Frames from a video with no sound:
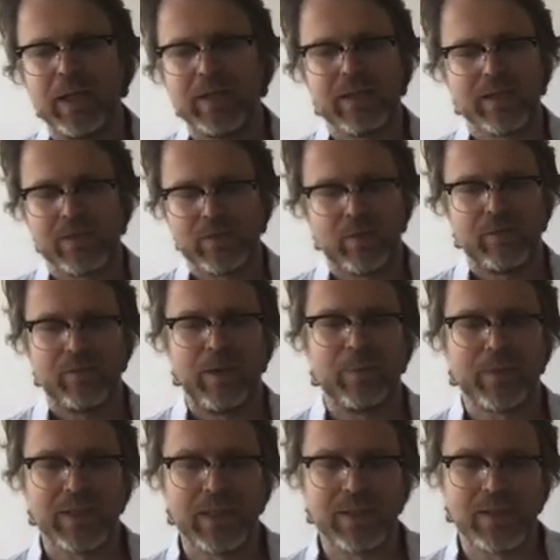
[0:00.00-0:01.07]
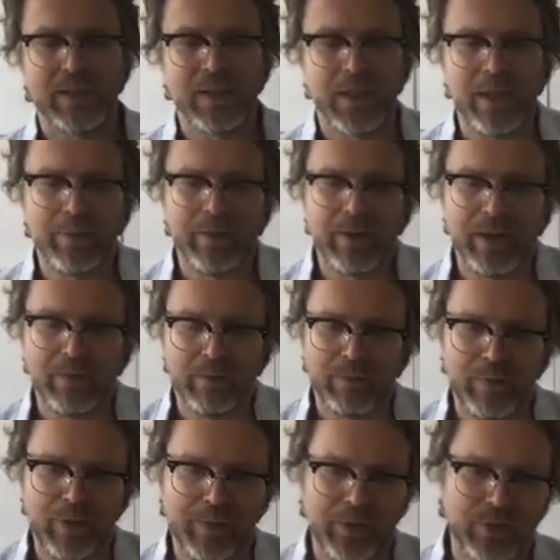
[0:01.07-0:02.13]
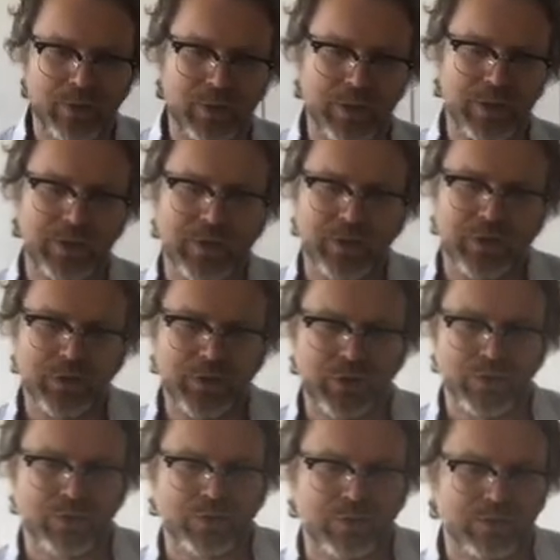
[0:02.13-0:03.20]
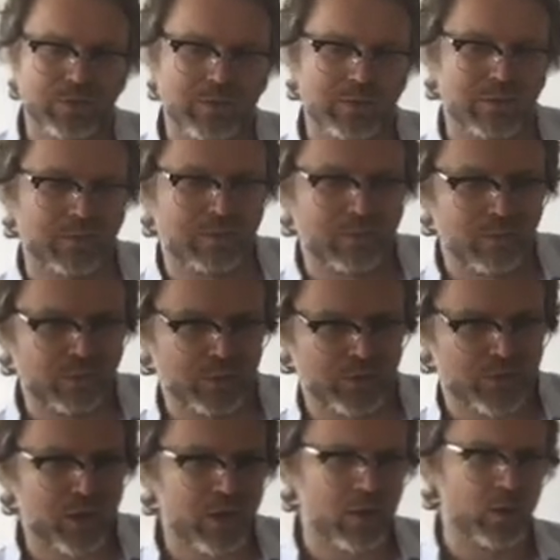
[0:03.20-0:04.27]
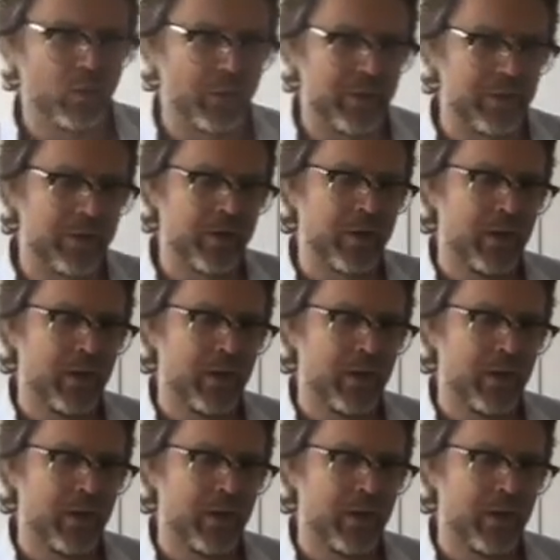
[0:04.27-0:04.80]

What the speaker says: this sort of represents a dilemma that pretty much all institutions will struggle with.